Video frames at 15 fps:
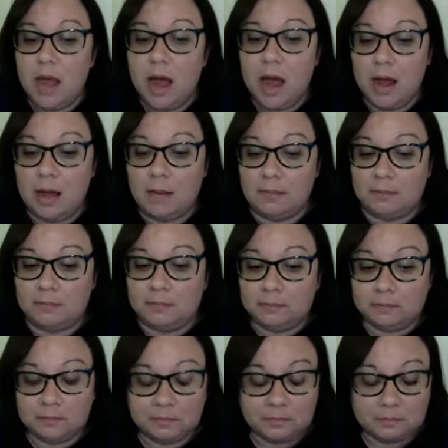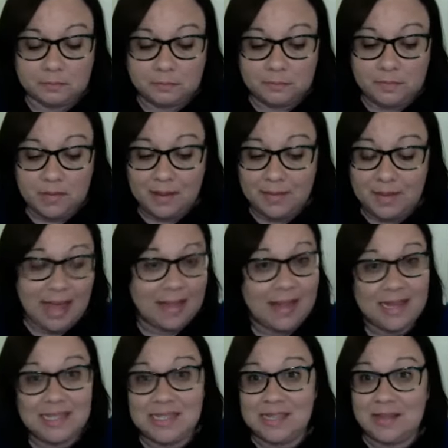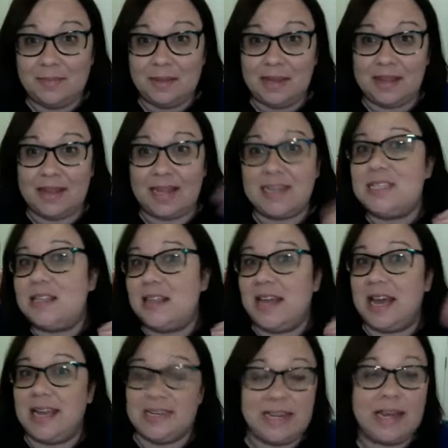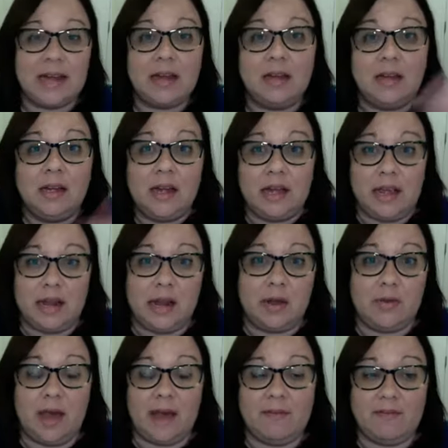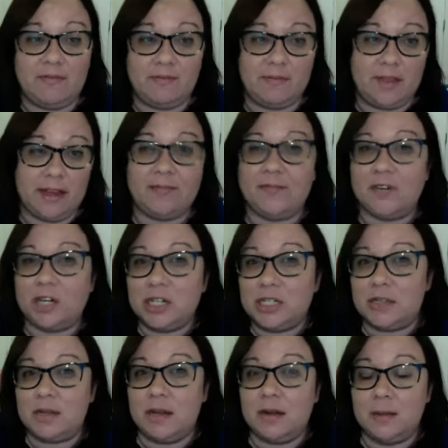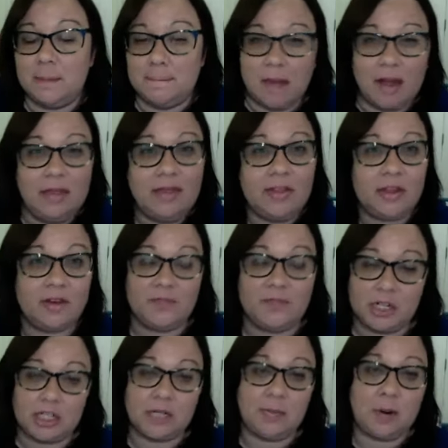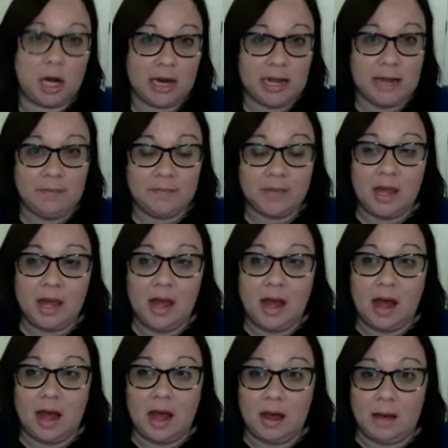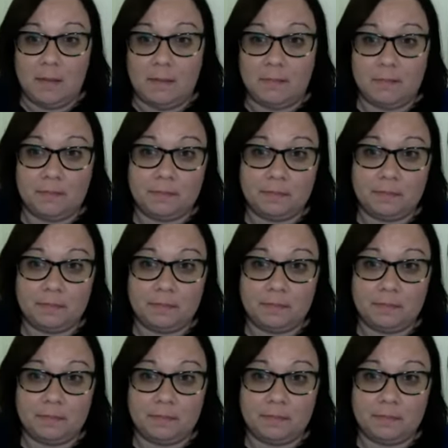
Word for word: Um, but yeah, that's the that's the idea. You know, that's that first month, your first party. Um,